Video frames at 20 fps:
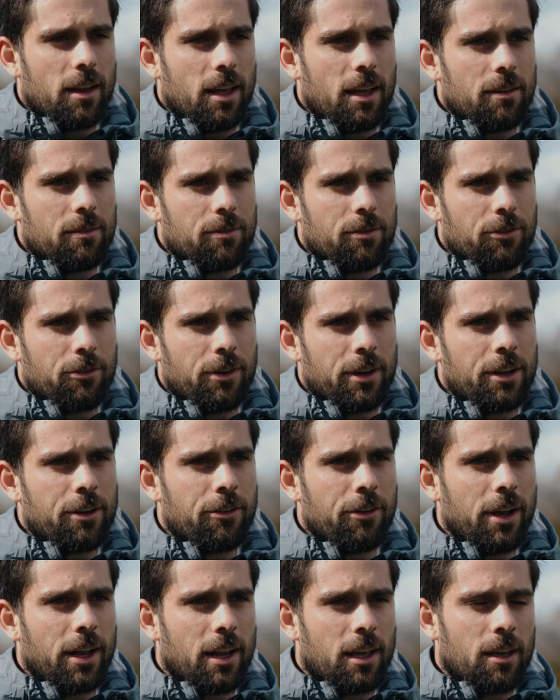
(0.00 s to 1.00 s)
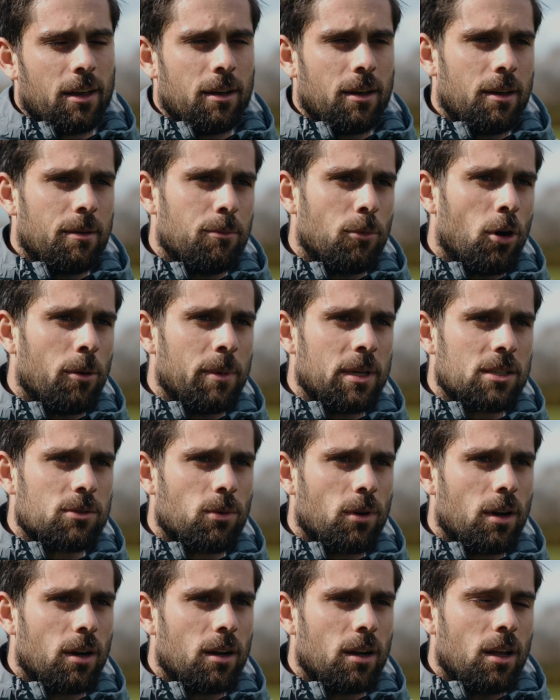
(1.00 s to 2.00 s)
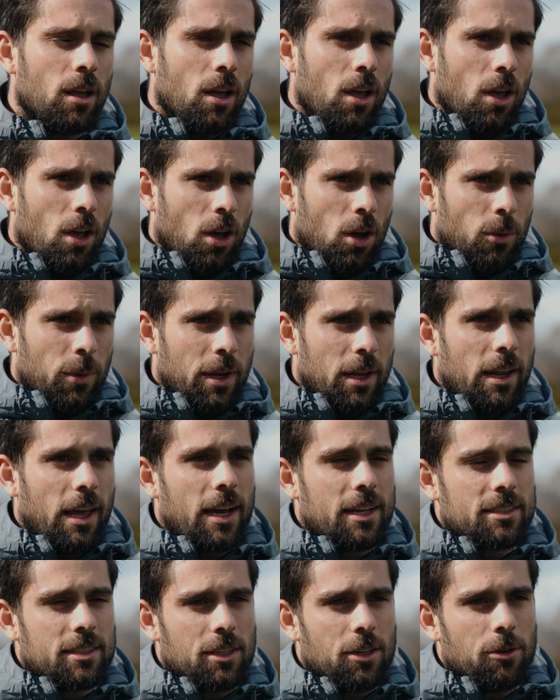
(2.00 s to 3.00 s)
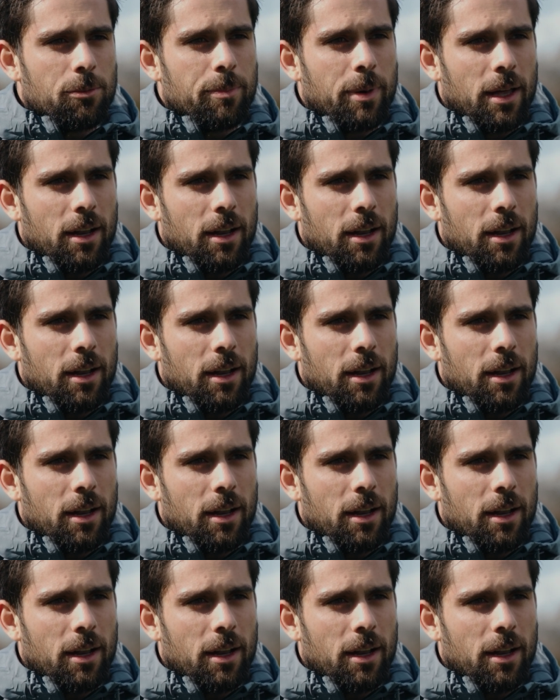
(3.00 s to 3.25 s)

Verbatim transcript: net, and creating uh, moments where we need to execute